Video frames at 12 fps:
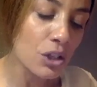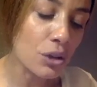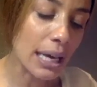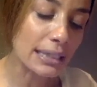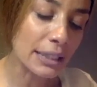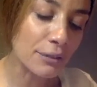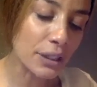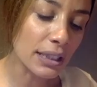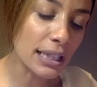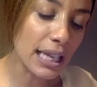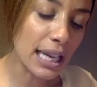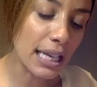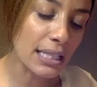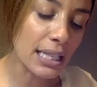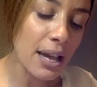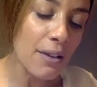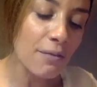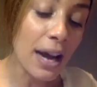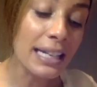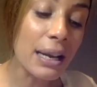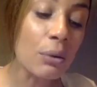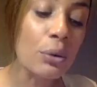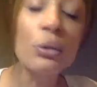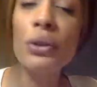Try different things, find
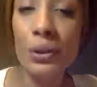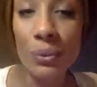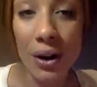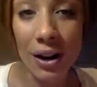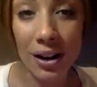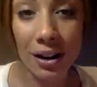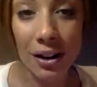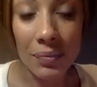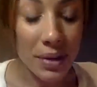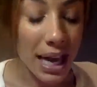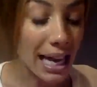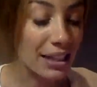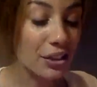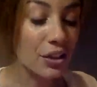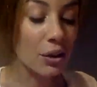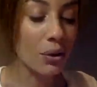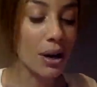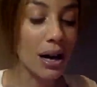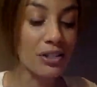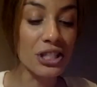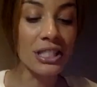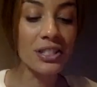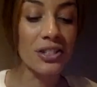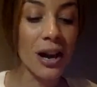out who you are. And, I'll
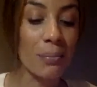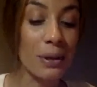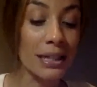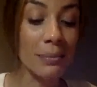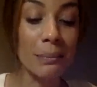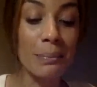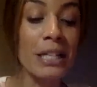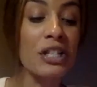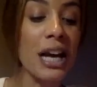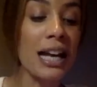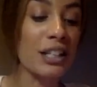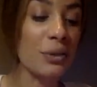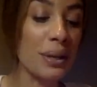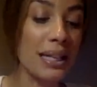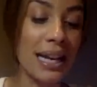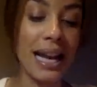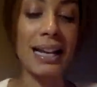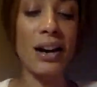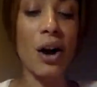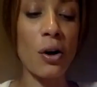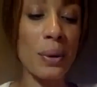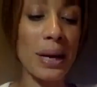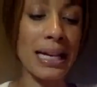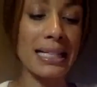just stop right there, but be genuine and
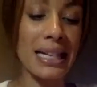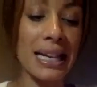always